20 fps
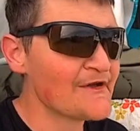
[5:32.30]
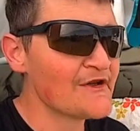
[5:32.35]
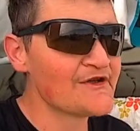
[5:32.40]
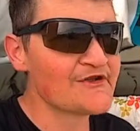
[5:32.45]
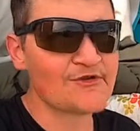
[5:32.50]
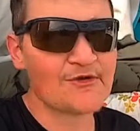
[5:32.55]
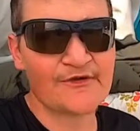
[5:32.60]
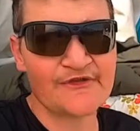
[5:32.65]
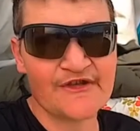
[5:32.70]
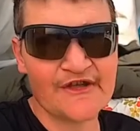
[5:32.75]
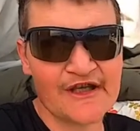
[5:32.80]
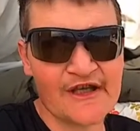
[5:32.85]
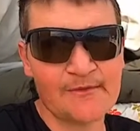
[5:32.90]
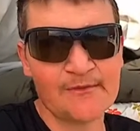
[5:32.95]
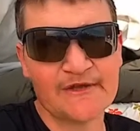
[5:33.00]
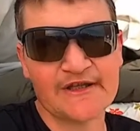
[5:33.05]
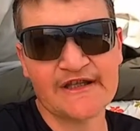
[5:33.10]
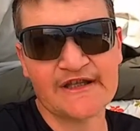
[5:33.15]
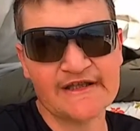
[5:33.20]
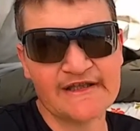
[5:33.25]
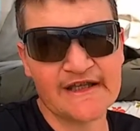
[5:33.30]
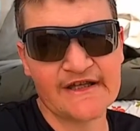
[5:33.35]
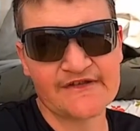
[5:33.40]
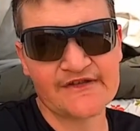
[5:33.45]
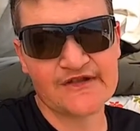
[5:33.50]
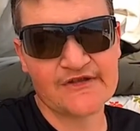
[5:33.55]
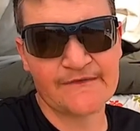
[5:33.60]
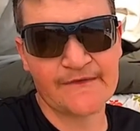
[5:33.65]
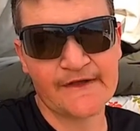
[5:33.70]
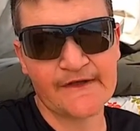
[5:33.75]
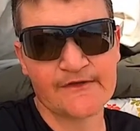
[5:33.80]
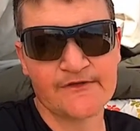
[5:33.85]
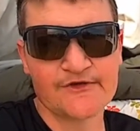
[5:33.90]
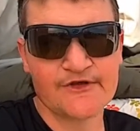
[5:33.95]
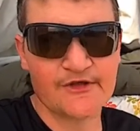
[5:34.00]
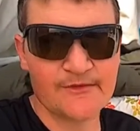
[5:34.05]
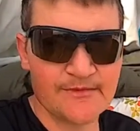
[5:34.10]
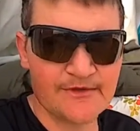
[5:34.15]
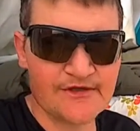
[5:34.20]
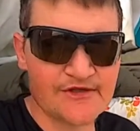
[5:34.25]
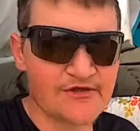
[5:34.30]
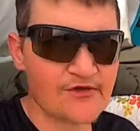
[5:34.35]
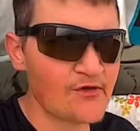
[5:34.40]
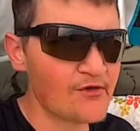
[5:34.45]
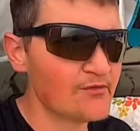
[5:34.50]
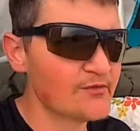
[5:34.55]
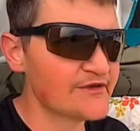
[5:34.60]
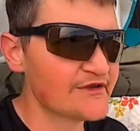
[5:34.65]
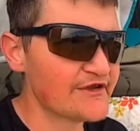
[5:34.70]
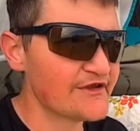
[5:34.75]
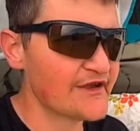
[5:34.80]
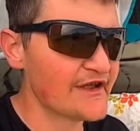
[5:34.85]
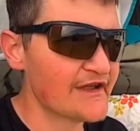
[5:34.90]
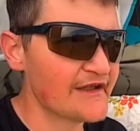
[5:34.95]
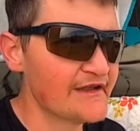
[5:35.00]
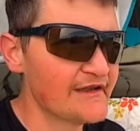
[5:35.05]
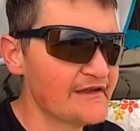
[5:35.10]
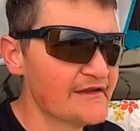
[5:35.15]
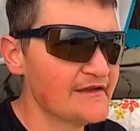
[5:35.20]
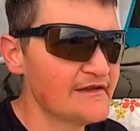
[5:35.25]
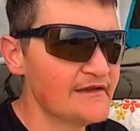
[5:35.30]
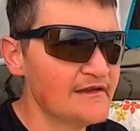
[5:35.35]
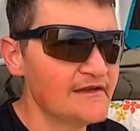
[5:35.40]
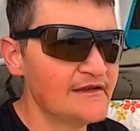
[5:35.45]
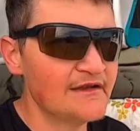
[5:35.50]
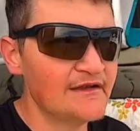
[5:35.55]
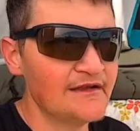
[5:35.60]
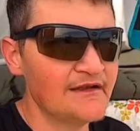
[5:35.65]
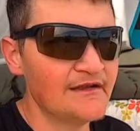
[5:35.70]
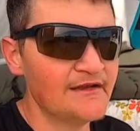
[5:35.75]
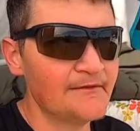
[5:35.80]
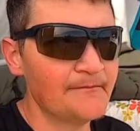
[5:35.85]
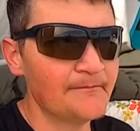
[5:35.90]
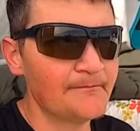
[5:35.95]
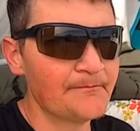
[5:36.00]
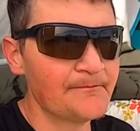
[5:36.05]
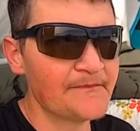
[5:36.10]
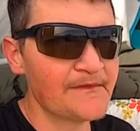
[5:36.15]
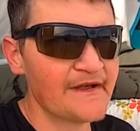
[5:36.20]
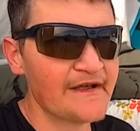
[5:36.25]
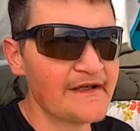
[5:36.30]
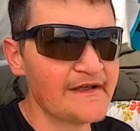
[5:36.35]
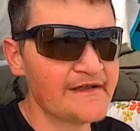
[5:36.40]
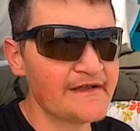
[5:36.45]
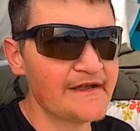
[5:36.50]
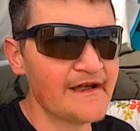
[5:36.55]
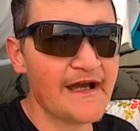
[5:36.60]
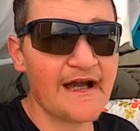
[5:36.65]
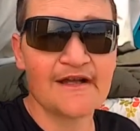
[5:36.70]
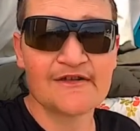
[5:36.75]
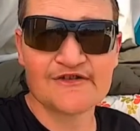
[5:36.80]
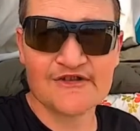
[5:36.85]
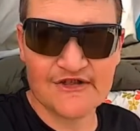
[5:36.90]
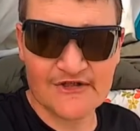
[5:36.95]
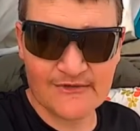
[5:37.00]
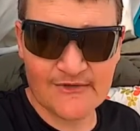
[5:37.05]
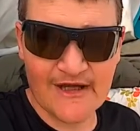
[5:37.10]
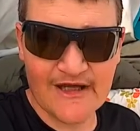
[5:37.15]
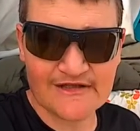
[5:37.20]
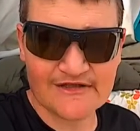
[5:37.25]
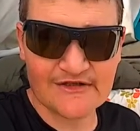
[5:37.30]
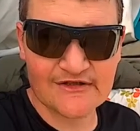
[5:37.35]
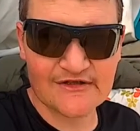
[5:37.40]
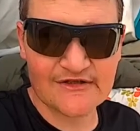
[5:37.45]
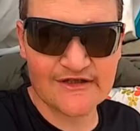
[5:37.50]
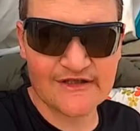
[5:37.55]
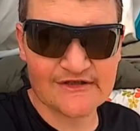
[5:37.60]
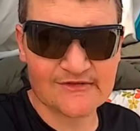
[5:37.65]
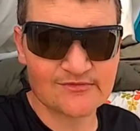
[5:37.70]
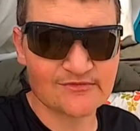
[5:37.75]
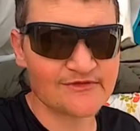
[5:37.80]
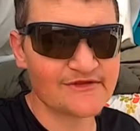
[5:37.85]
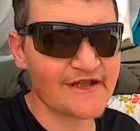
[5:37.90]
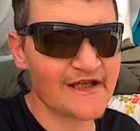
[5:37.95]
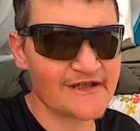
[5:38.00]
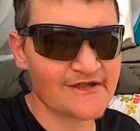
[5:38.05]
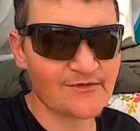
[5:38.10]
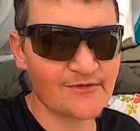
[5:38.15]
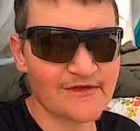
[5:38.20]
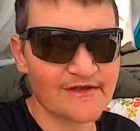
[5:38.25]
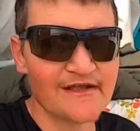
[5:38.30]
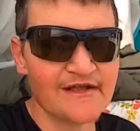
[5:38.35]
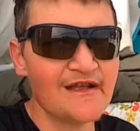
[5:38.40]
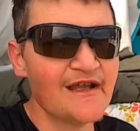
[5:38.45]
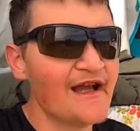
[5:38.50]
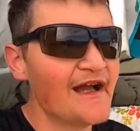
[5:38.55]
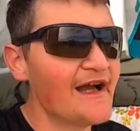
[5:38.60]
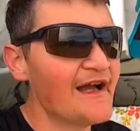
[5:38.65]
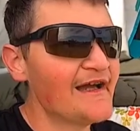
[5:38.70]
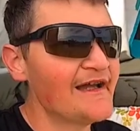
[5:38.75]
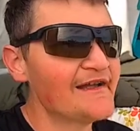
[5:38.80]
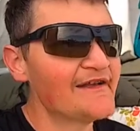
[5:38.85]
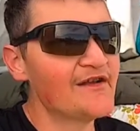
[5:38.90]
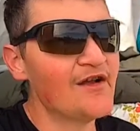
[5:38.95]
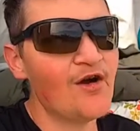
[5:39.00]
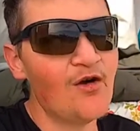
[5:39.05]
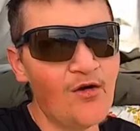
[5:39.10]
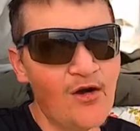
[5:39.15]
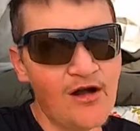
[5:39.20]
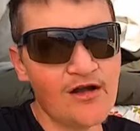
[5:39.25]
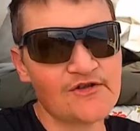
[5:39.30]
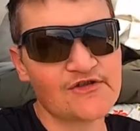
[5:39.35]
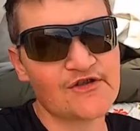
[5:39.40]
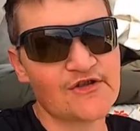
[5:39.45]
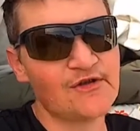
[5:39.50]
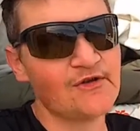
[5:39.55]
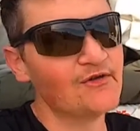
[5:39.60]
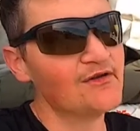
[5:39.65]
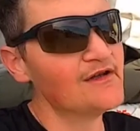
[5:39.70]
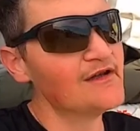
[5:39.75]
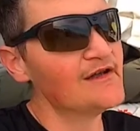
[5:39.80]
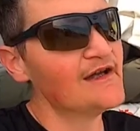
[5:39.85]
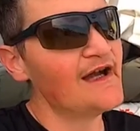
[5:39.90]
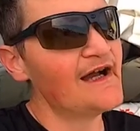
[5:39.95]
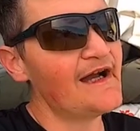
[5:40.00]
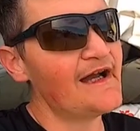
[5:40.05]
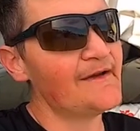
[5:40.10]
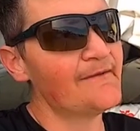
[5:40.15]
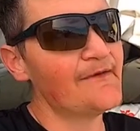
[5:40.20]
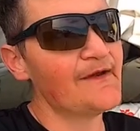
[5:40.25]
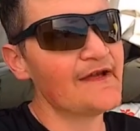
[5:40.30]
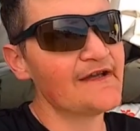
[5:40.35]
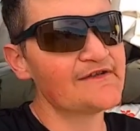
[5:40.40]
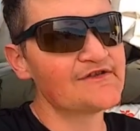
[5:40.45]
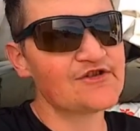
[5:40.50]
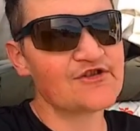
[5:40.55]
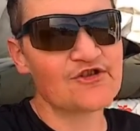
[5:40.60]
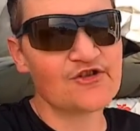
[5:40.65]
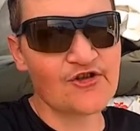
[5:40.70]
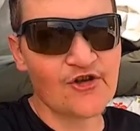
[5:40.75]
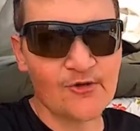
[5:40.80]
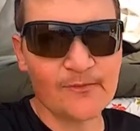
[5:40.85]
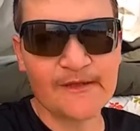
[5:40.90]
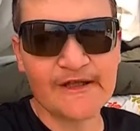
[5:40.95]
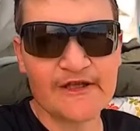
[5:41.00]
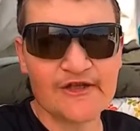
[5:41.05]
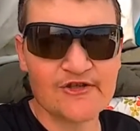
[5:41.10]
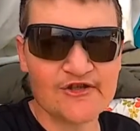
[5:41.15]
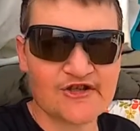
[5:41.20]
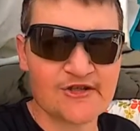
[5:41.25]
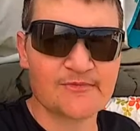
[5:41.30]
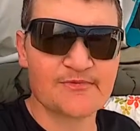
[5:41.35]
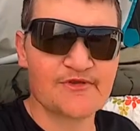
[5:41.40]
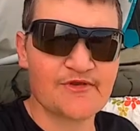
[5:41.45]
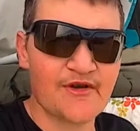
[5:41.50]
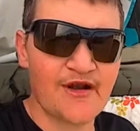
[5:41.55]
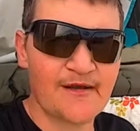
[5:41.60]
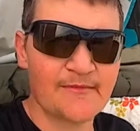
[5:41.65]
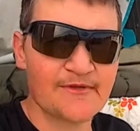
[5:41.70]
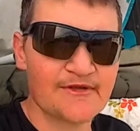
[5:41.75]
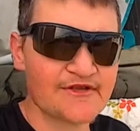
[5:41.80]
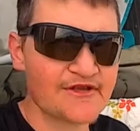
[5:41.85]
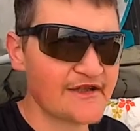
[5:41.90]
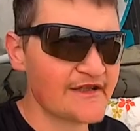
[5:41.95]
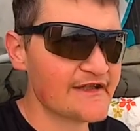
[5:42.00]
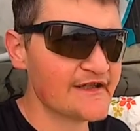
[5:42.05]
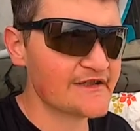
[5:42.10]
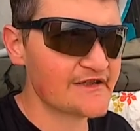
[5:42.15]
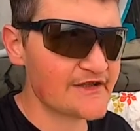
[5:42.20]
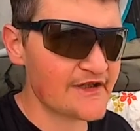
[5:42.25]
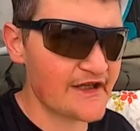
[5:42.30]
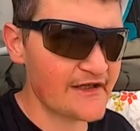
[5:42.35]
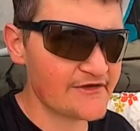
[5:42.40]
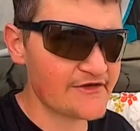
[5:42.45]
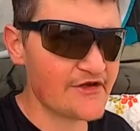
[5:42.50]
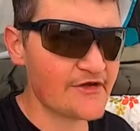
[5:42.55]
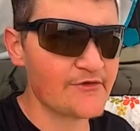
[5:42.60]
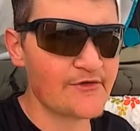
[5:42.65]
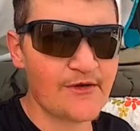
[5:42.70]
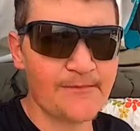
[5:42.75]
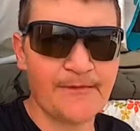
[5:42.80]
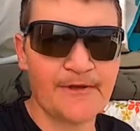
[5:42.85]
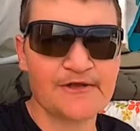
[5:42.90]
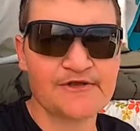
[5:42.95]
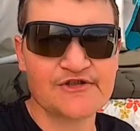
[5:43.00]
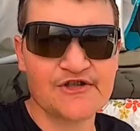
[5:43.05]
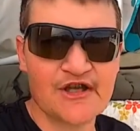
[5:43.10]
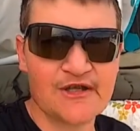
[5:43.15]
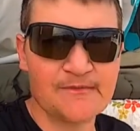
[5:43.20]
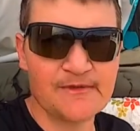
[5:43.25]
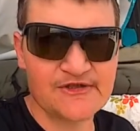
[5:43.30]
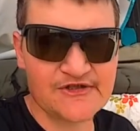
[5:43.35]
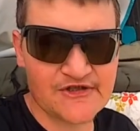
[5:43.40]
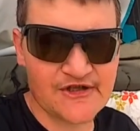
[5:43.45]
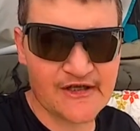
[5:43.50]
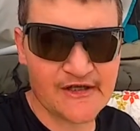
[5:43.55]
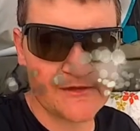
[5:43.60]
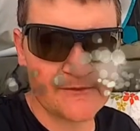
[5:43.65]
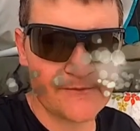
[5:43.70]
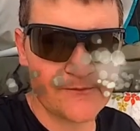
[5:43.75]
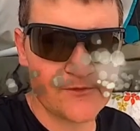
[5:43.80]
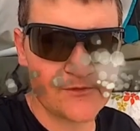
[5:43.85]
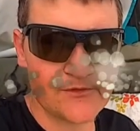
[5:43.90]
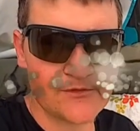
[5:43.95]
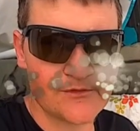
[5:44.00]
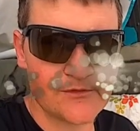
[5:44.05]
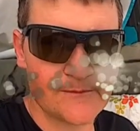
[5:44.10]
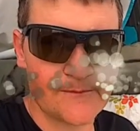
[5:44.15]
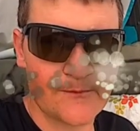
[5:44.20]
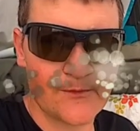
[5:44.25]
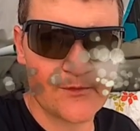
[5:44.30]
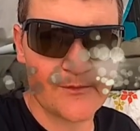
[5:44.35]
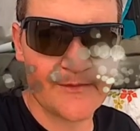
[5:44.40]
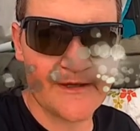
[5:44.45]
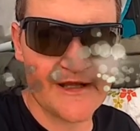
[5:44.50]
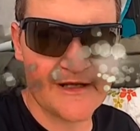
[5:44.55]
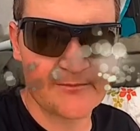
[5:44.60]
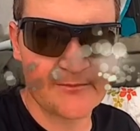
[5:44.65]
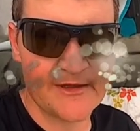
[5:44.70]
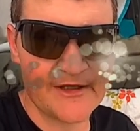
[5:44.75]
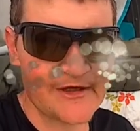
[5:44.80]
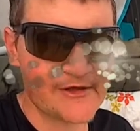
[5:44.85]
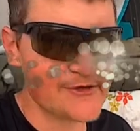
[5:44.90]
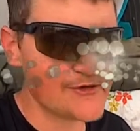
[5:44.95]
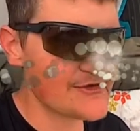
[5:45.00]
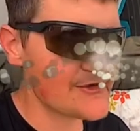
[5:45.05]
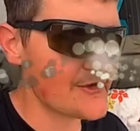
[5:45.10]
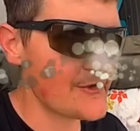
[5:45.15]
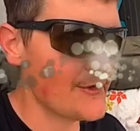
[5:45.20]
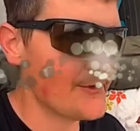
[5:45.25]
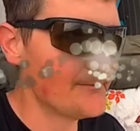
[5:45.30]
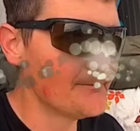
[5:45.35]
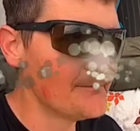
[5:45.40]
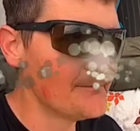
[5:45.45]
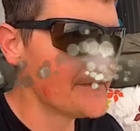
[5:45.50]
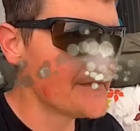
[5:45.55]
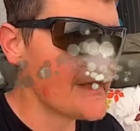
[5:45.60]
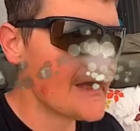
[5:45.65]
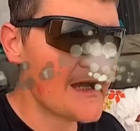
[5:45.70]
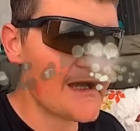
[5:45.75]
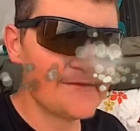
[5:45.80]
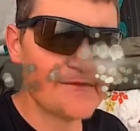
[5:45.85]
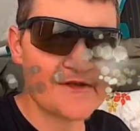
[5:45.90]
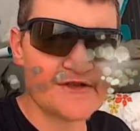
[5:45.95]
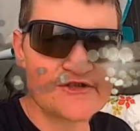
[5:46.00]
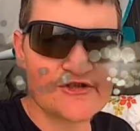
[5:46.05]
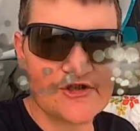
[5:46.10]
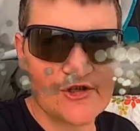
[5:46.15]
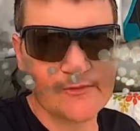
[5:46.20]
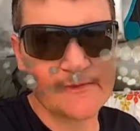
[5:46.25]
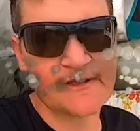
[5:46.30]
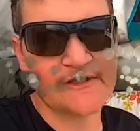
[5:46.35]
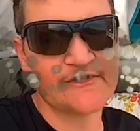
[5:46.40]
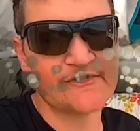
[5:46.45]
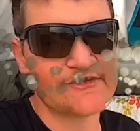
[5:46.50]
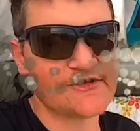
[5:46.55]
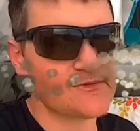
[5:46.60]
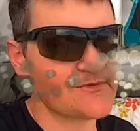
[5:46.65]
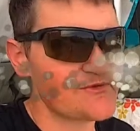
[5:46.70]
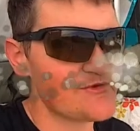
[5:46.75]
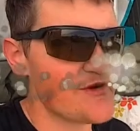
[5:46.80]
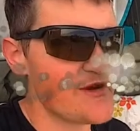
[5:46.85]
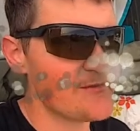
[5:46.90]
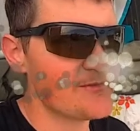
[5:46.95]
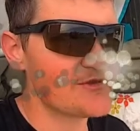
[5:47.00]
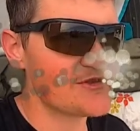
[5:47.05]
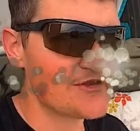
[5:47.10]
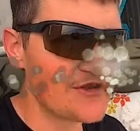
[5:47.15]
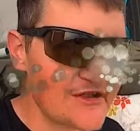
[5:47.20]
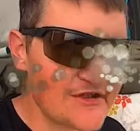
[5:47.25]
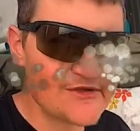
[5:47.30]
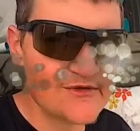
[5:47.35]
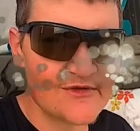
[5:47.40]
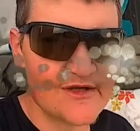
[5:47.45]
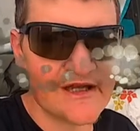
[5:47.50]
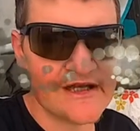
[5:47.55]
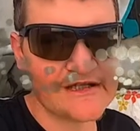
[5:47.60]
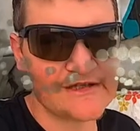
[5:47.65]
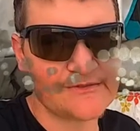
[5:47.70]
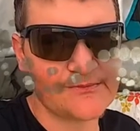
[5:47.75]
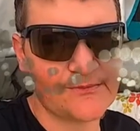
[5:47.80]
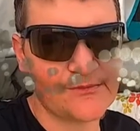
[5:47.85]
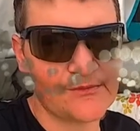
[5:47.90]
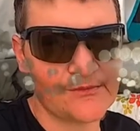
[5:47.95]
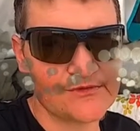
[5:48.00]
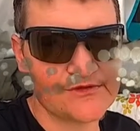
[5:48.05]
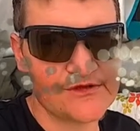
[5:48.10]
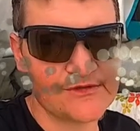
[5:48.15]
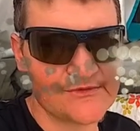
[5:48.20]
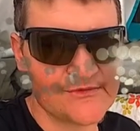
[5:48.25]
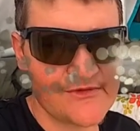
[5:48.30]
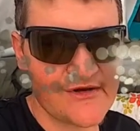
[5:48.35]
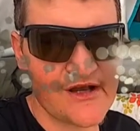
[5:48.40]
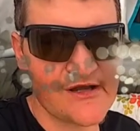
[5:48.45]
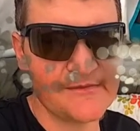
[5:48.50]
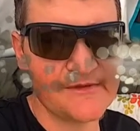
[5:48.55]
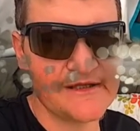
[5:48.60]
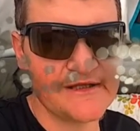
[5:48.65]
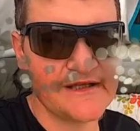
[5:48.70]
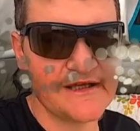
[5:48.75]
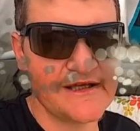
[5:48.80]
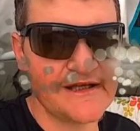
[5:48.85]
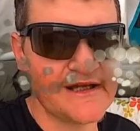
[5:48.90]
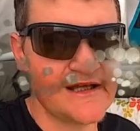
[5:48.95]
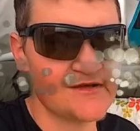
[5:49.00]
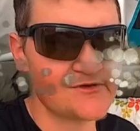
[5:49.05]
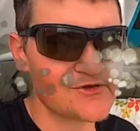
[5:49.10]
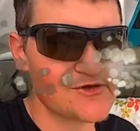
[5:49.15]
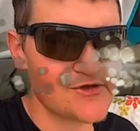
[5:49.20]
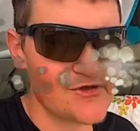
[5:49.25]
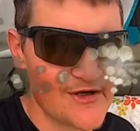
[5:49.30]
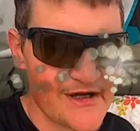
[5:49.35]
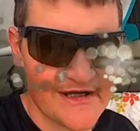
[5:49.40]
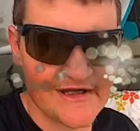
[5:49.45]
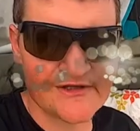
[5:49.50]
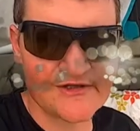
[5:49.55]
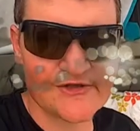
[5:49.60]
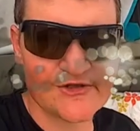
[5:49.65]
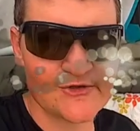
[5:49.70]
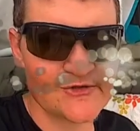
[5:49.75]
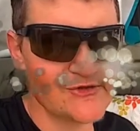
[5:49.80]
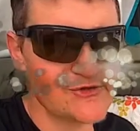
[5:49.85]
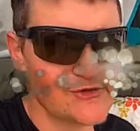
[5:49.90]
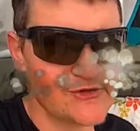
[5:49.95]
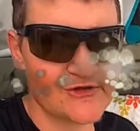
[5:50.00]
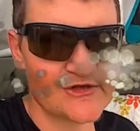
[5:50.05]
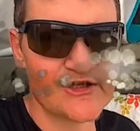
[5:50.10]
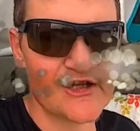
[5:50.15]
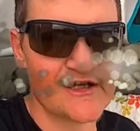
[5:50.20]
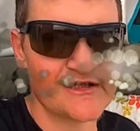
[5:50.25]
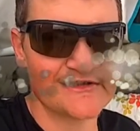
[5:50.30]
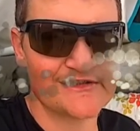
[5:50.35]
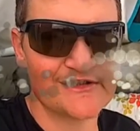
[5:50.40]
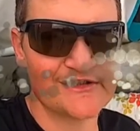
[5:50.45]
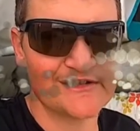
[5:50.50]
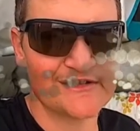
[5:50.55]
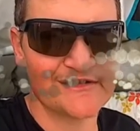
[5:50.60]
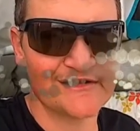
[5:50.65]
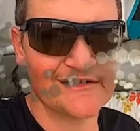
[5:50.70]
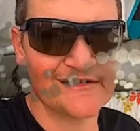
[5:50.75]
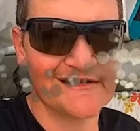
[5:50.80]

So I think I'm going to end out this video. It's going to be a short one today, and I'll see you guys on the next one. And also, I've had so many new subscribers. I guess I've showed up on Jamie's channel for about a minute or so. I've had so many new subscribers. Thank you guys for subscribing, and I'll try and show you good content.